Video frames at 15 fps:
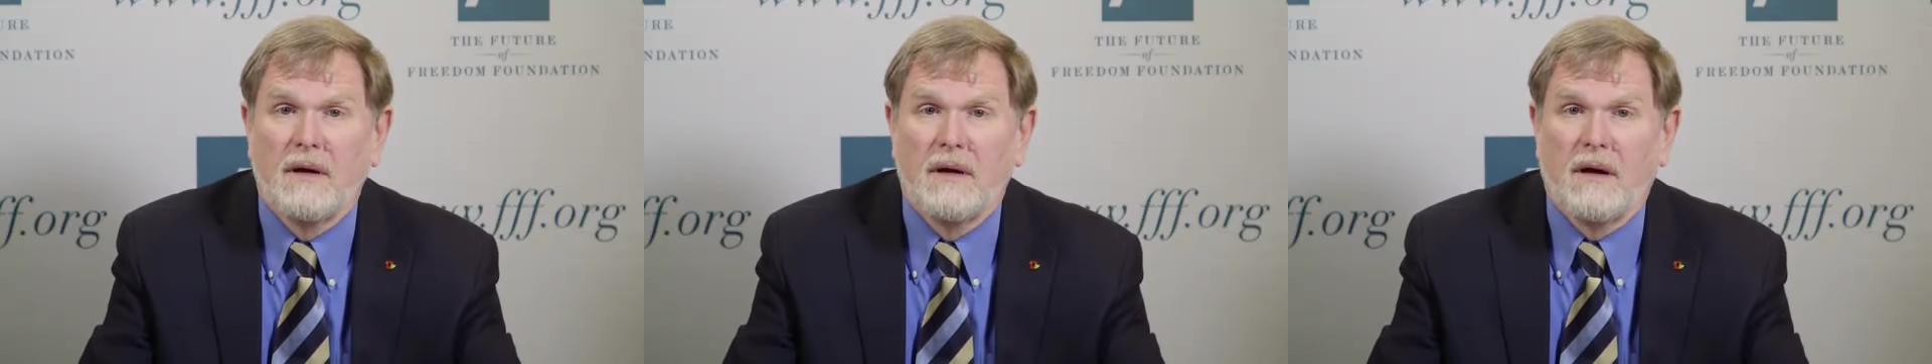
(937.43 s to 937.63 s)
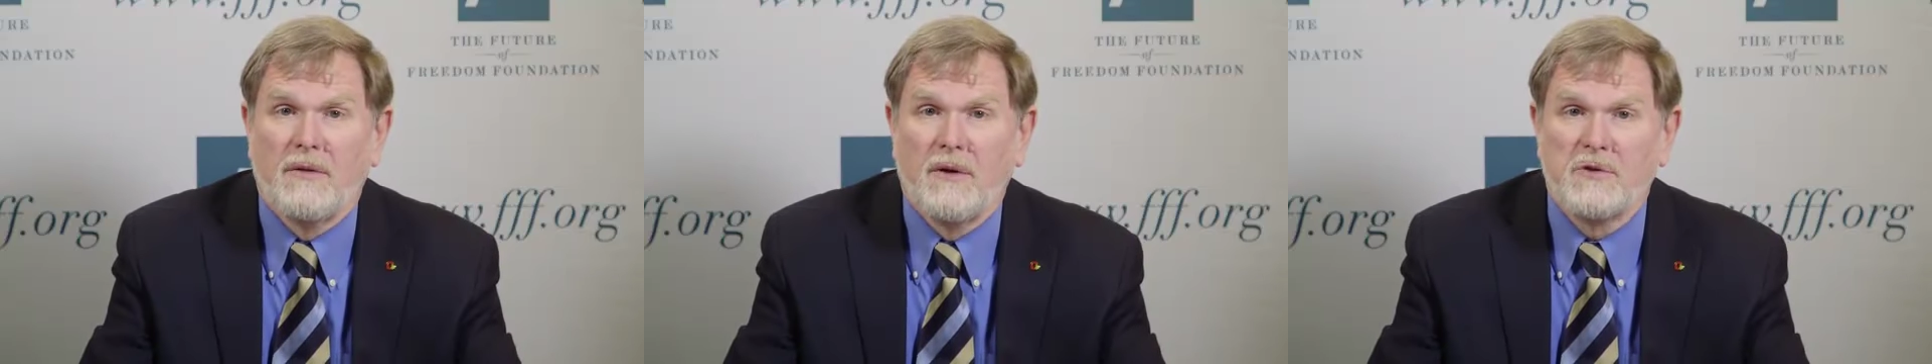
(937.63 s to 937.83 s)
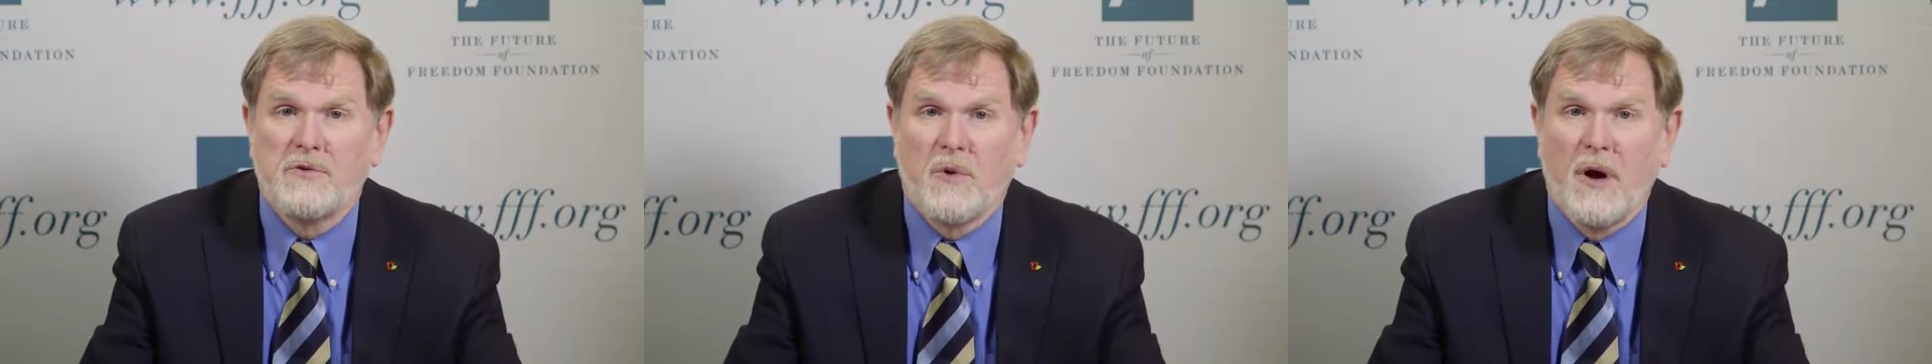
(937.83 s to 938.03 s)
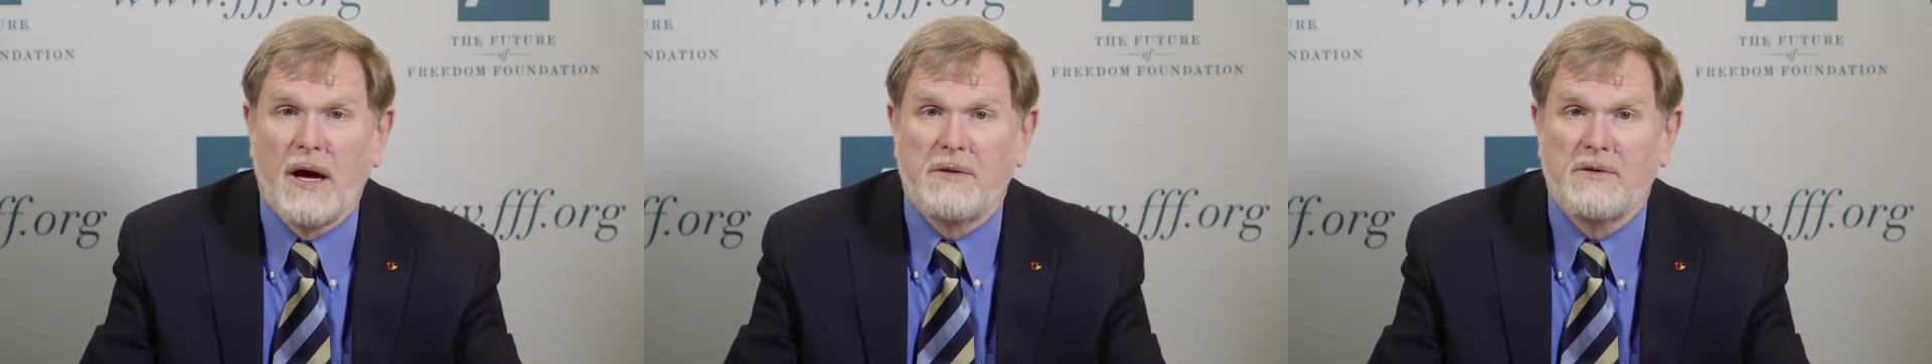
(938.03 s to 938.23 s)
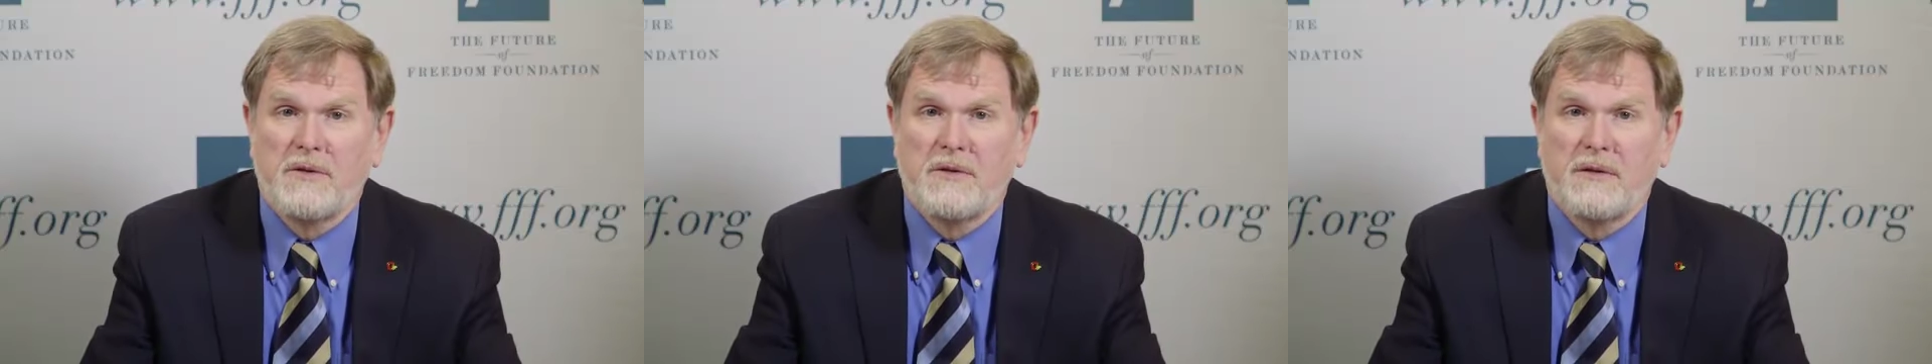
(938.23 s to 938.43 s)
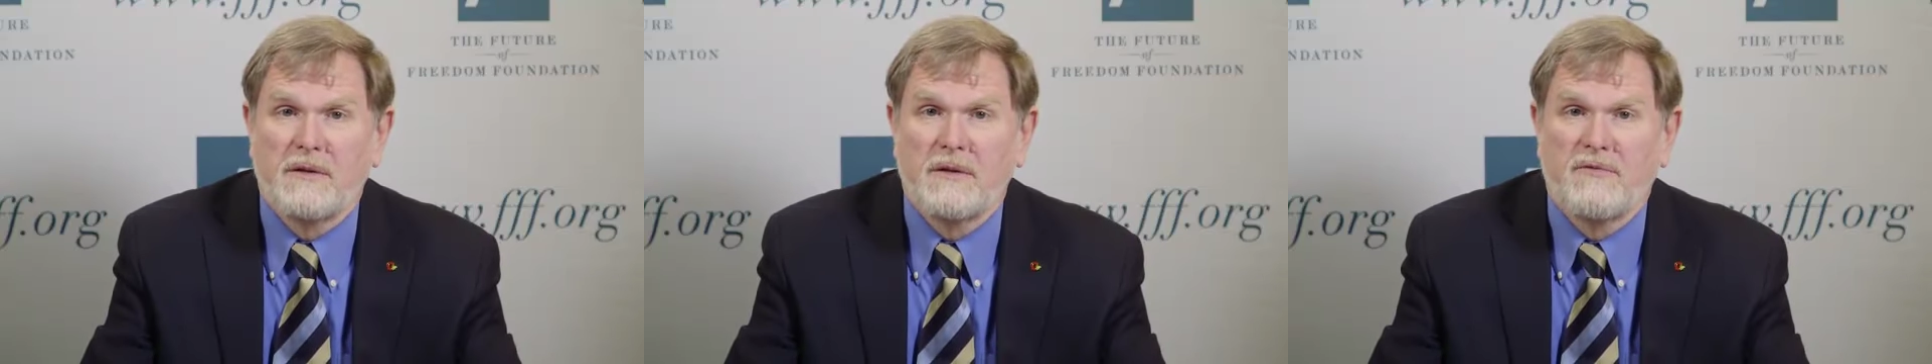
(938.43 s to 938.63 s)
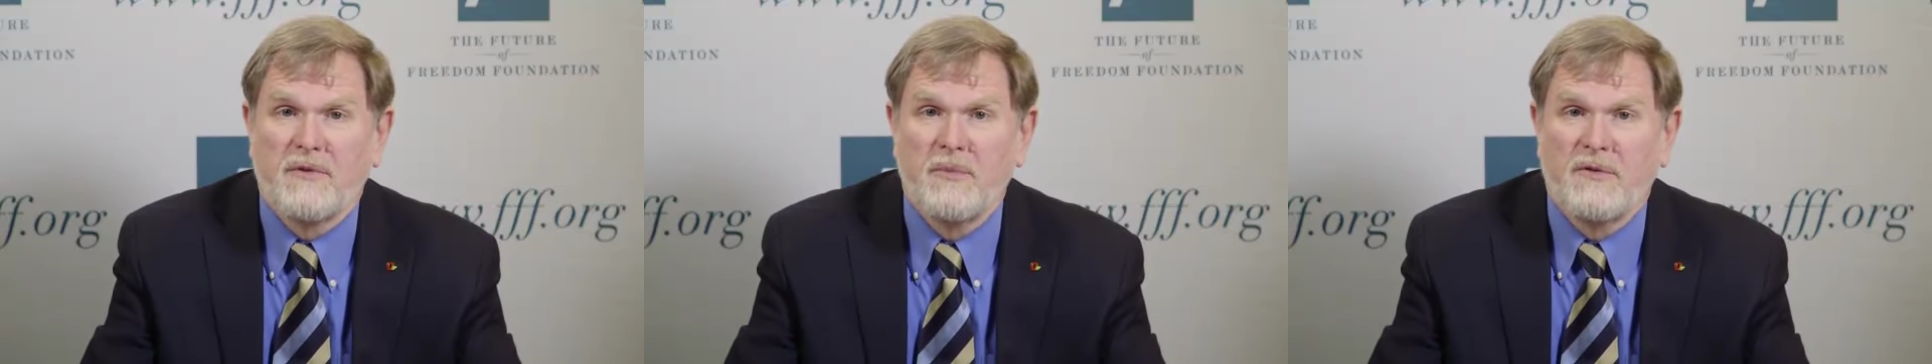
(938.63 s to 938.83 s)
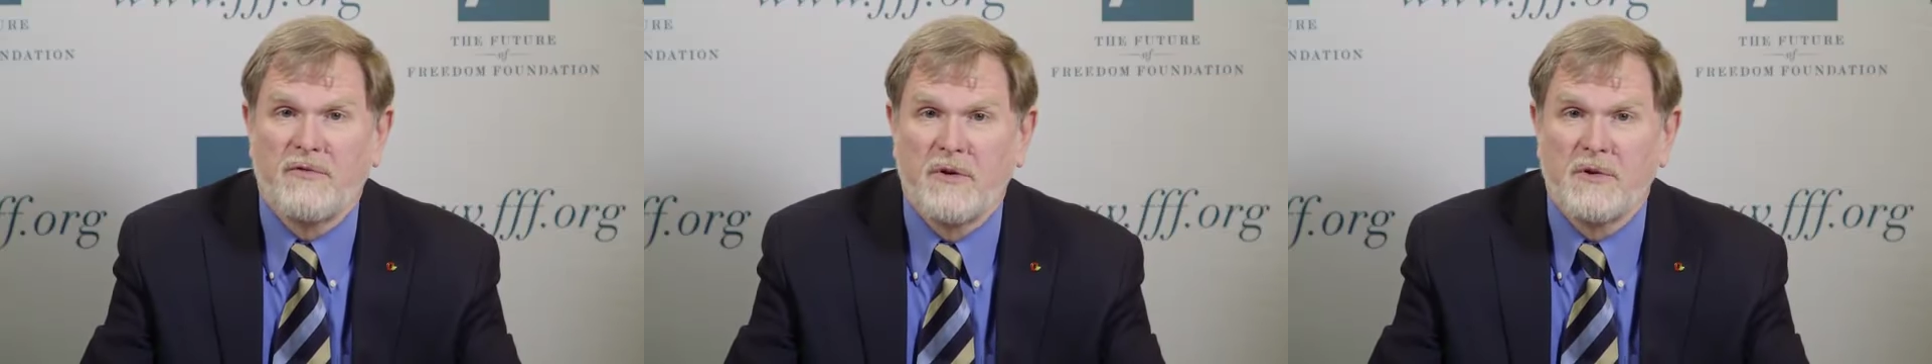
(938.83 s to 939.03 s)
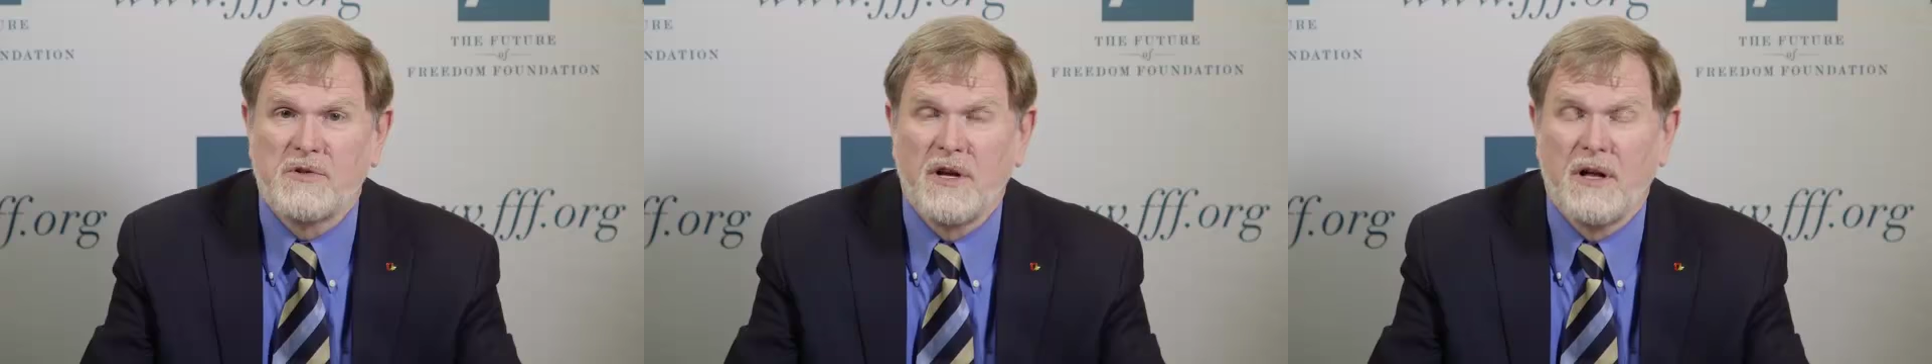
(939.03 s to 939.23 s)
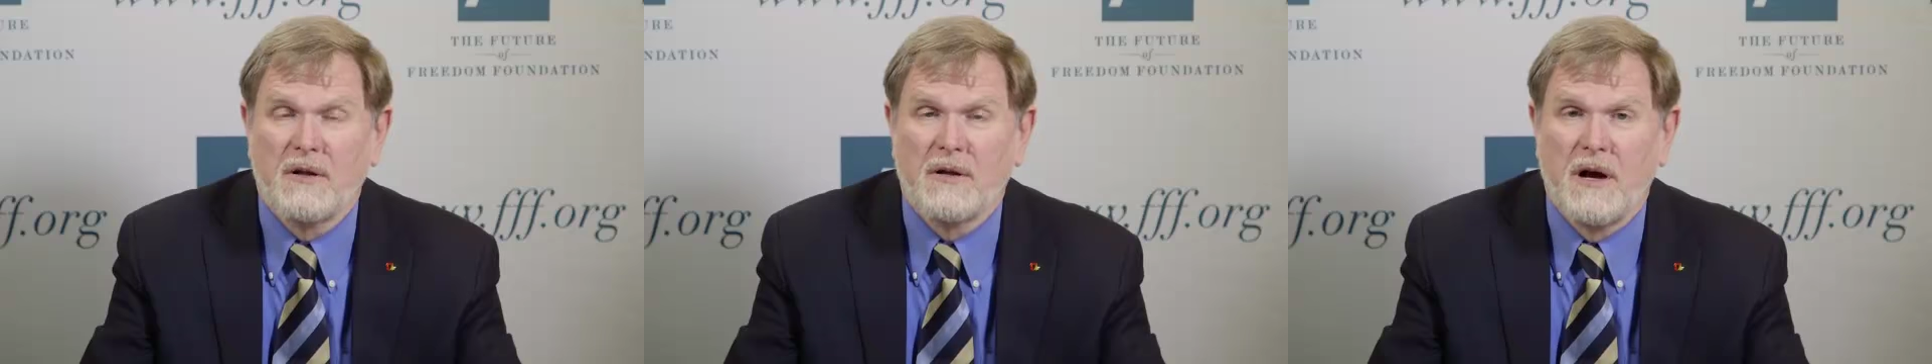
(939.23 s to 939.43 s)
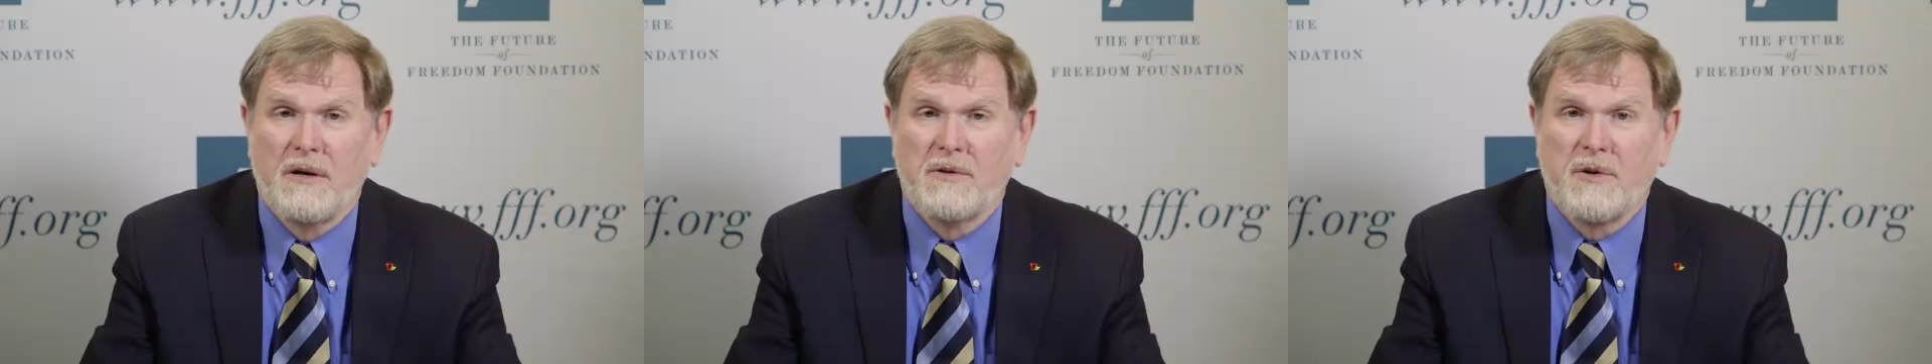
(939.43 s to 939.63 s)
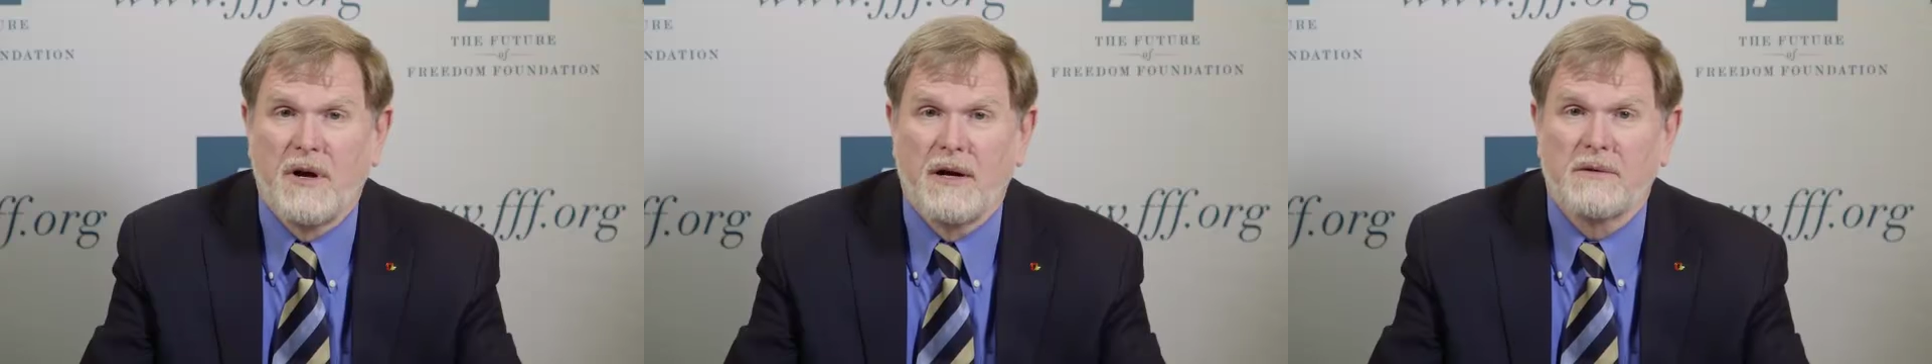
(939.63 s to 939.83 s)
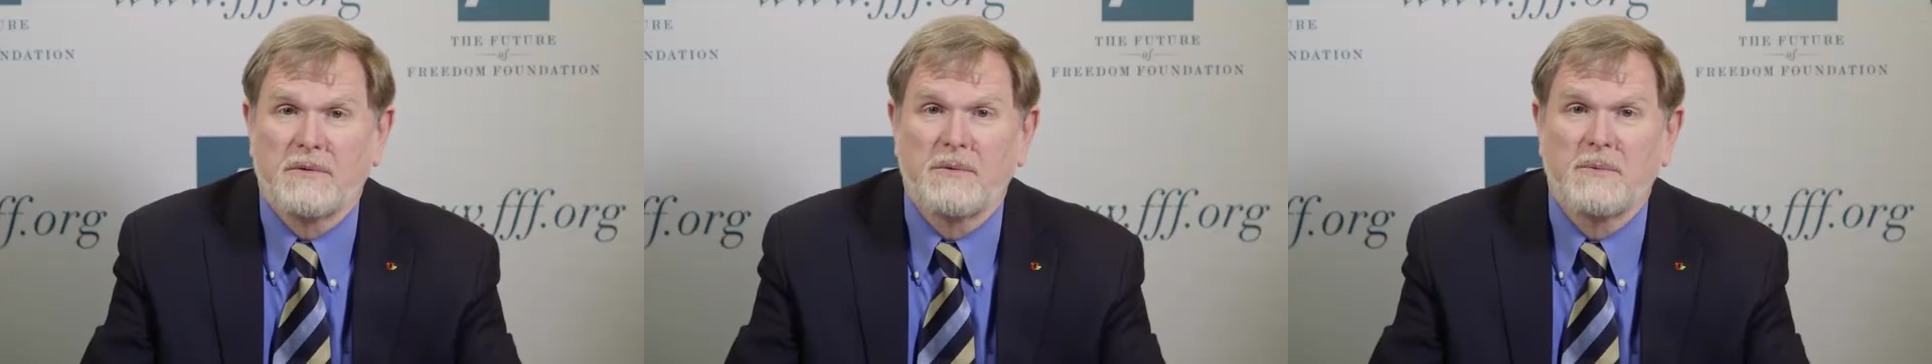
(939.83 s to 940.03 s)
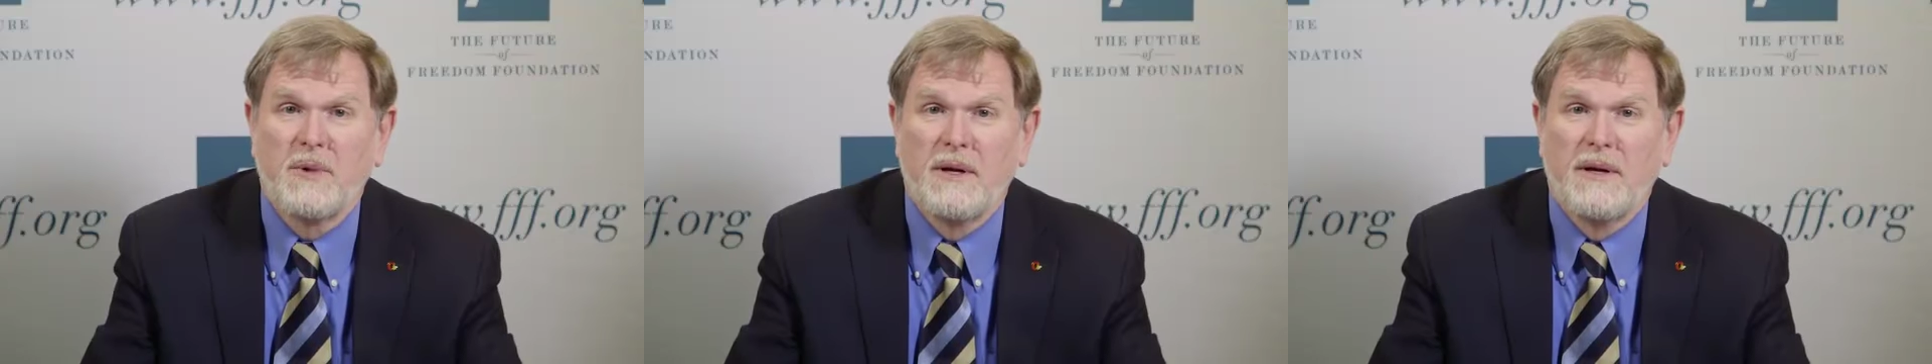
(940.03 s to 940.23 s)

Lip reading: Those rights from the first sale contract